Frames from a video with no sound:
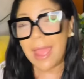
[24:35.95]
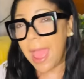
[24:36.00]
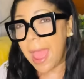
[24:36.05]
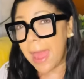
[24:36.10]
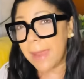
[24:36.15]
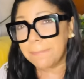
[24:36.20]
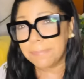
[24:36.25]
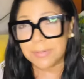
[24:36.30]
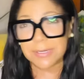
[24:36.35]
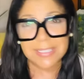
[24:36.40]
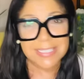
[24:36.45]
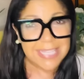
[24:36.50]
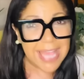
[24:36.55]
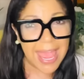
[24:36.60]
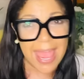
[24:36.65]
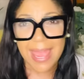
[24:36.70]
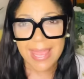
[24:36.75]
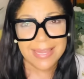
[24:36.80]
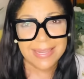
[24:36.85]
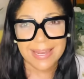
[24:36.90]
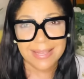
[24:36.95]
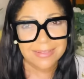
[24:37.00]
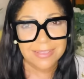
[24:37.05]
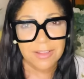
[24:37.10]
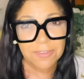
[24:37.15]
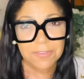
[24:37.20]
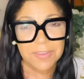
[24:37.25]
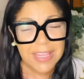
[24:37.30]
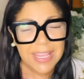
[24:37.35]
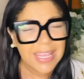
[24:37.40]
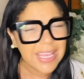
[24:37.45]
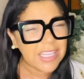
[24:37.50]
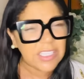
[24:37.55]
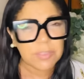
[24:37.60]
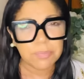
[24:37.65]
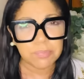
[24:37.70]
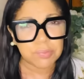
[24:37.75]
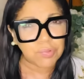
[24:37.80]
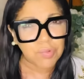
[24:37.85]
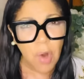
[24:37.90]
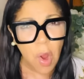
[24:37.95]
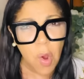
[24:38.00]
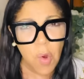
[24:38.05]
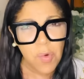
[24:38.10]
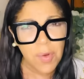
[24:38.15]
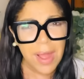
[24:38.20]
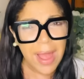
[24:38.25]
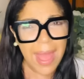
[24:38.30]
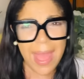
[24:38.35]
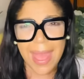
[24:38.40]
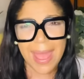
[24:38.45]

and pretend as if he is broke